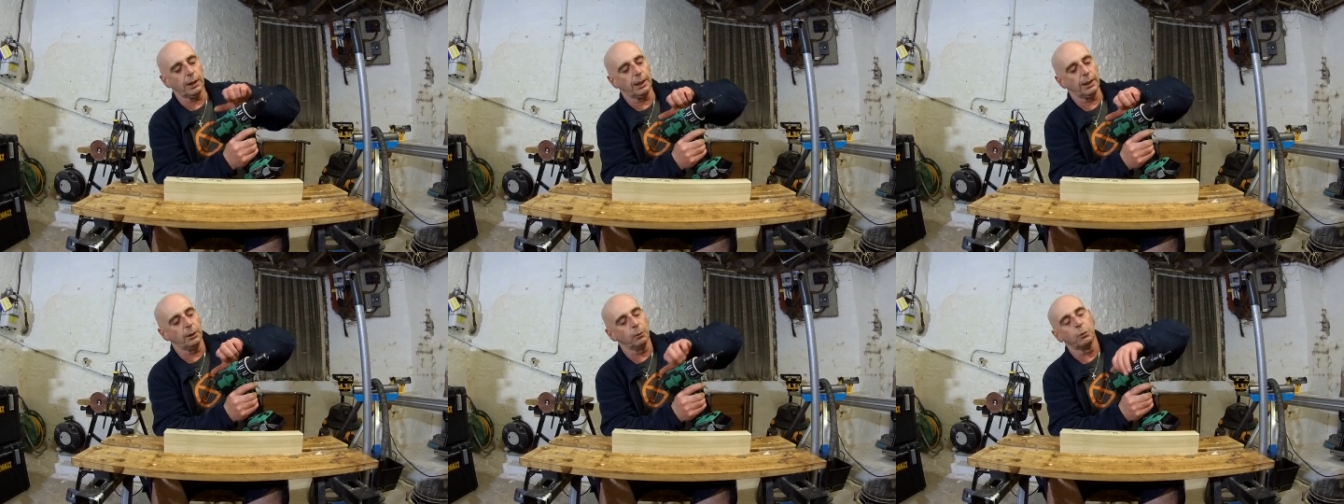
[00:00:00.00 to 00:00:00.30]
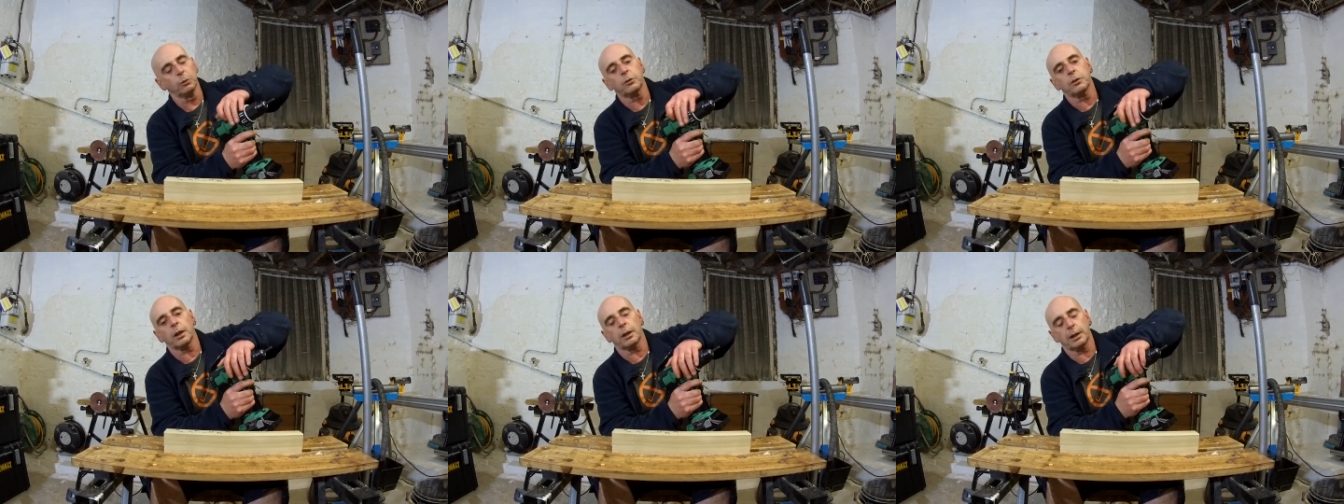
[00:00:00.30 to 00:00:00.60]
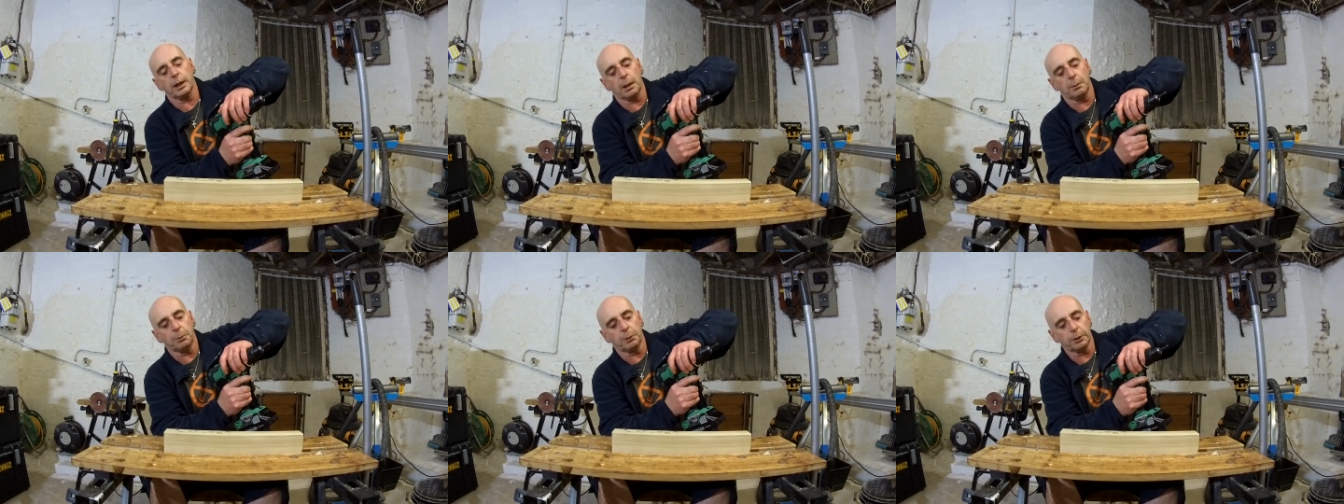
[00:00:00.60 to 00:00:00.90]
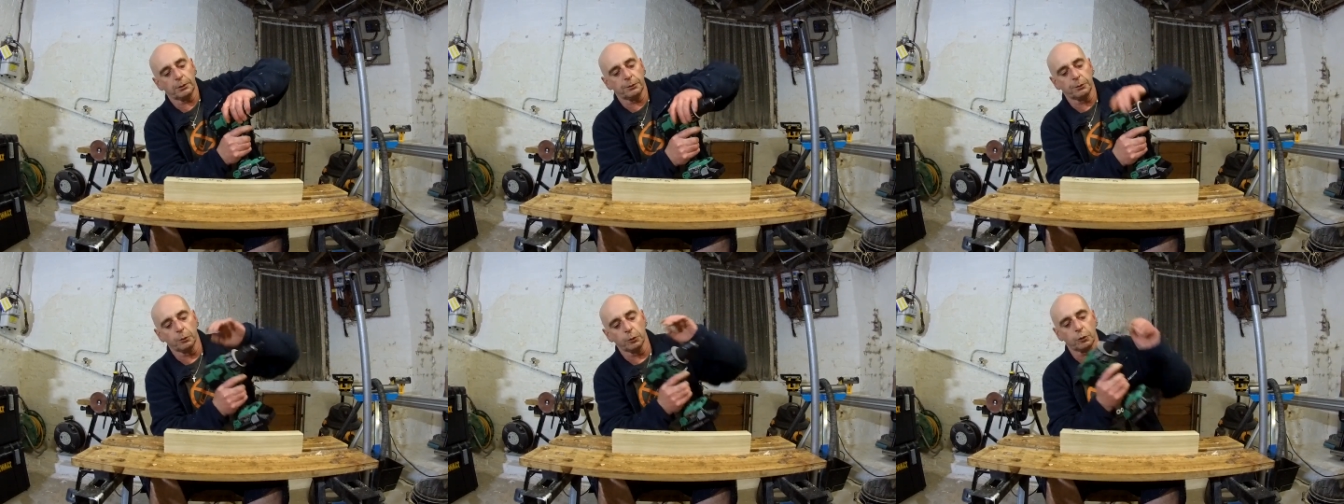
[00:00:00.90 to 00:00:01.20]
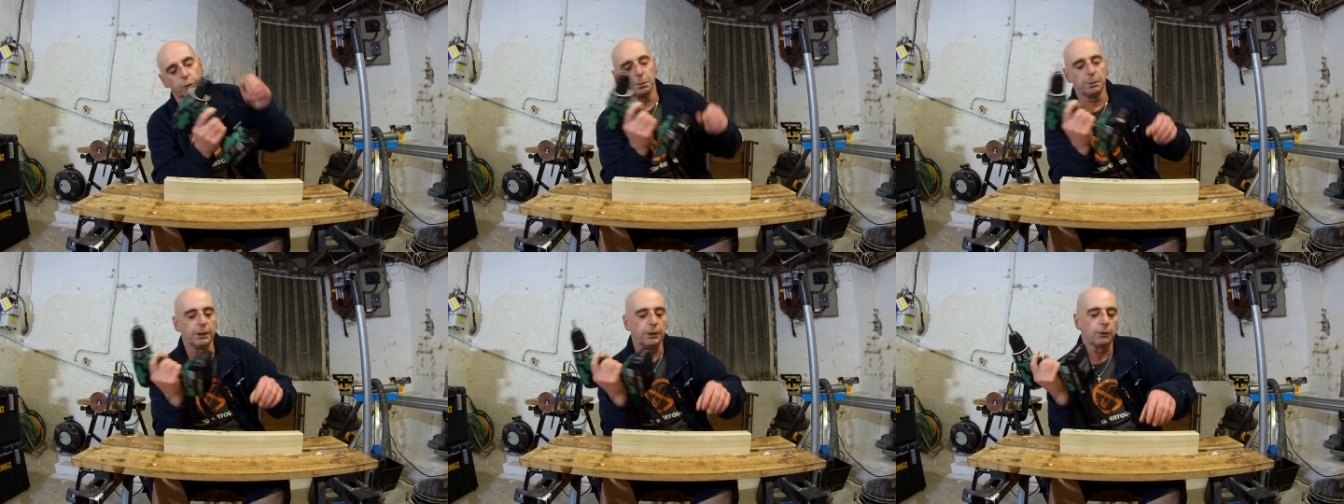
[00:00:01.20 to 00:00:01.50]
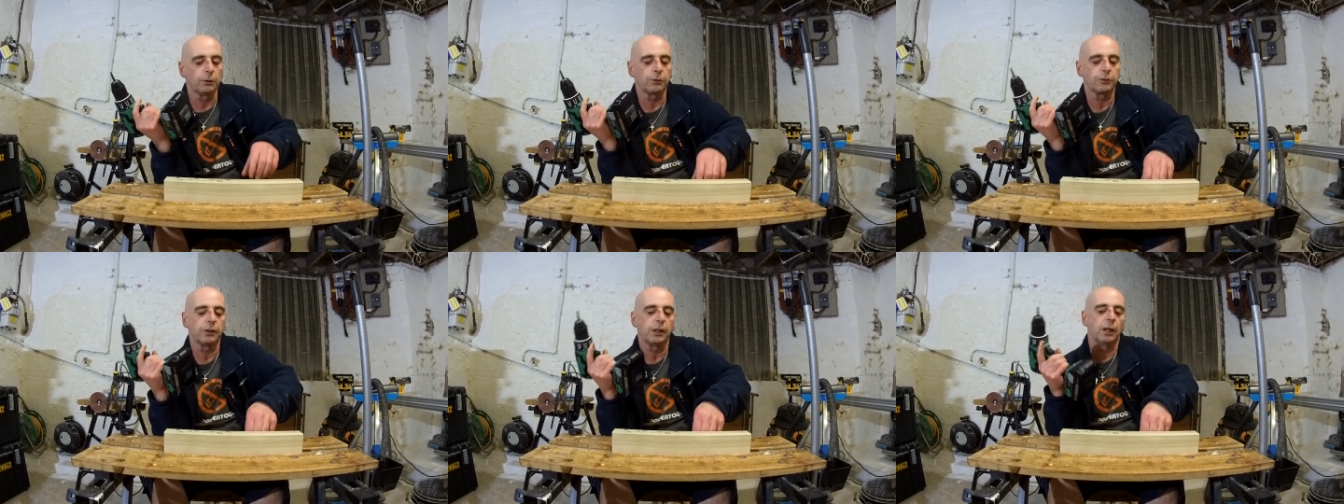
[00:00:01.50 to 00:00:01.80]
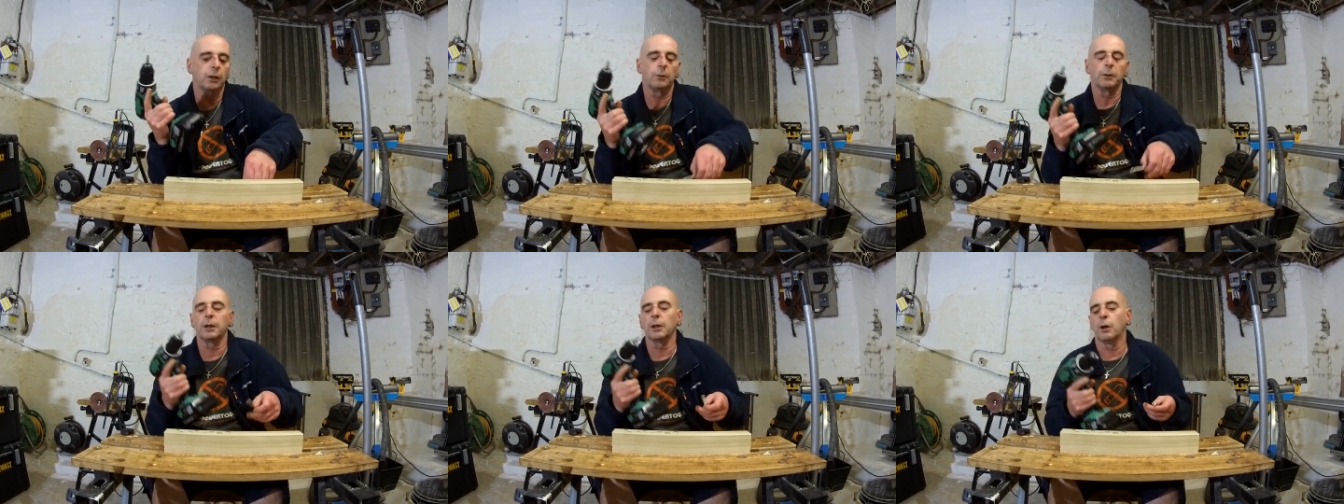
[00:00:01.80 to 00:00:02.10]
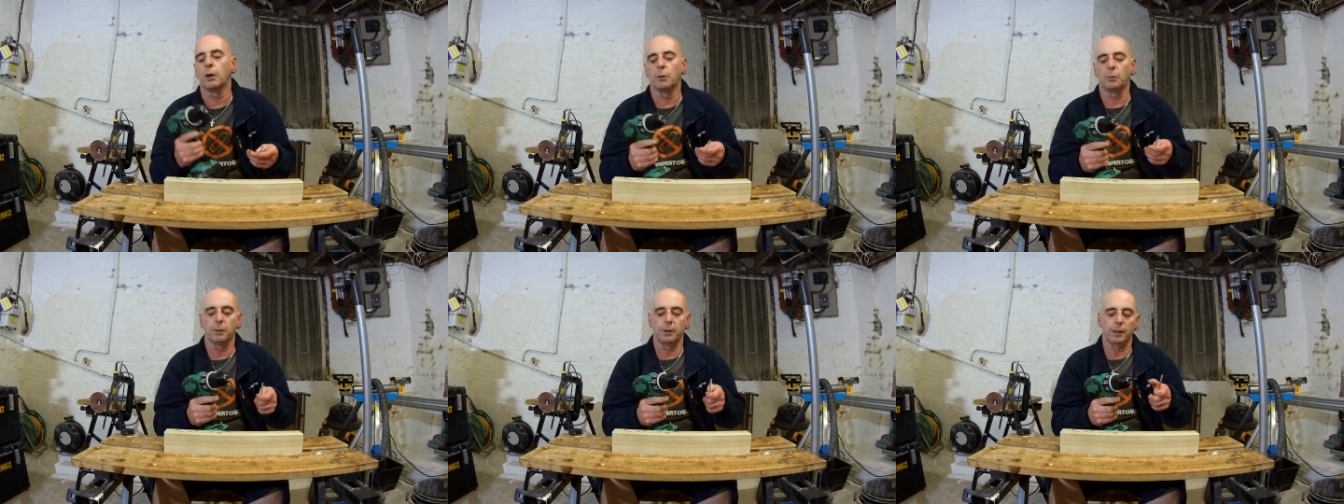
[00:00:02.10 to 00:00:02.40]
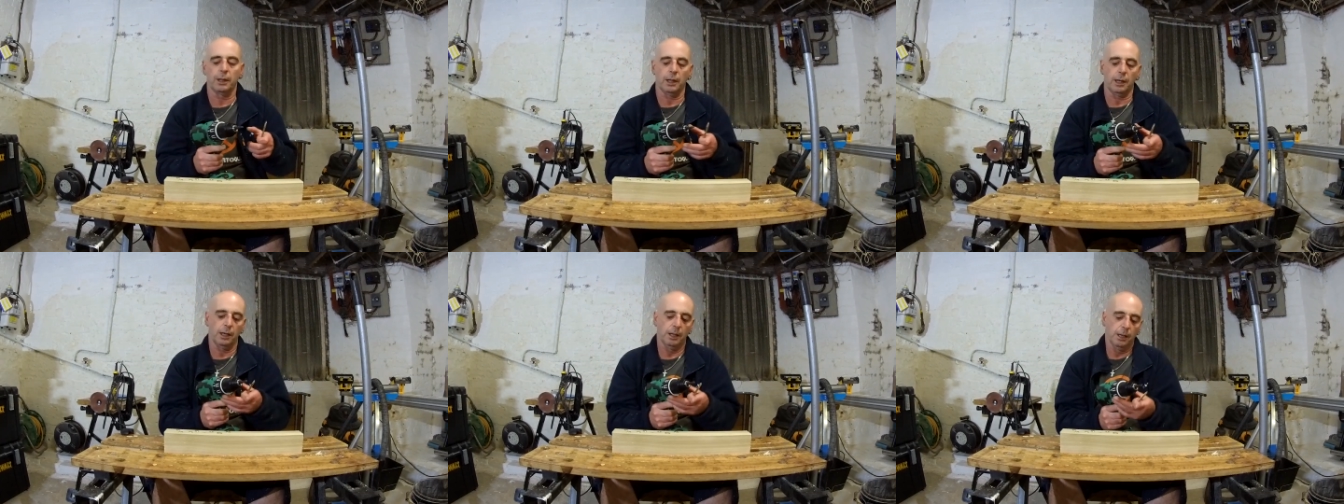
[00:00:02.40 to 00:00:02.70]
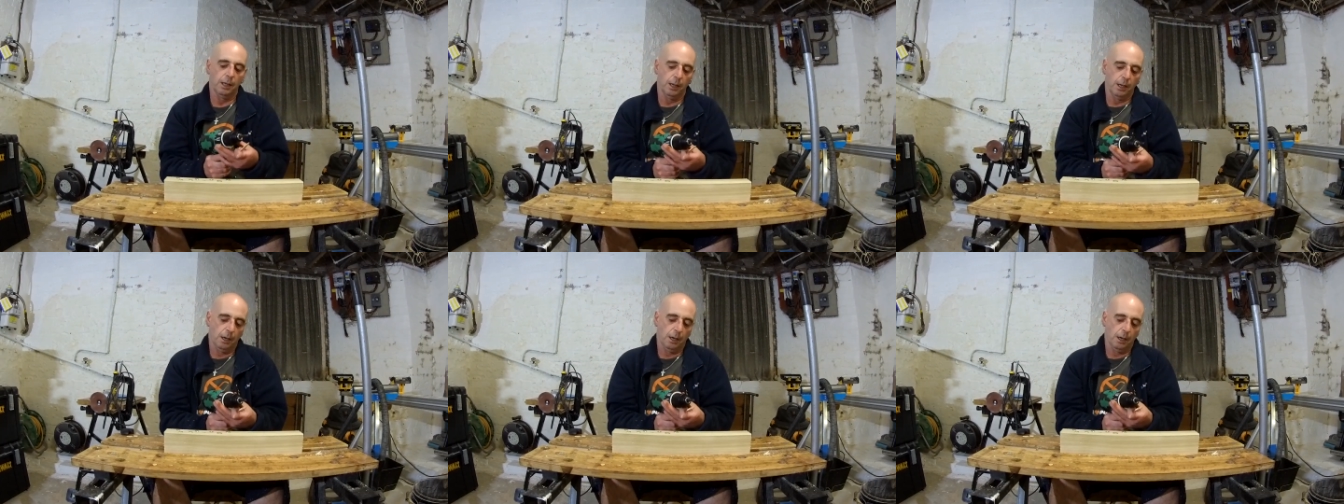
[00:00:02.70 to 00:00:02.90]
then we'll turn it up onto full speed and we'll see how we get on with that.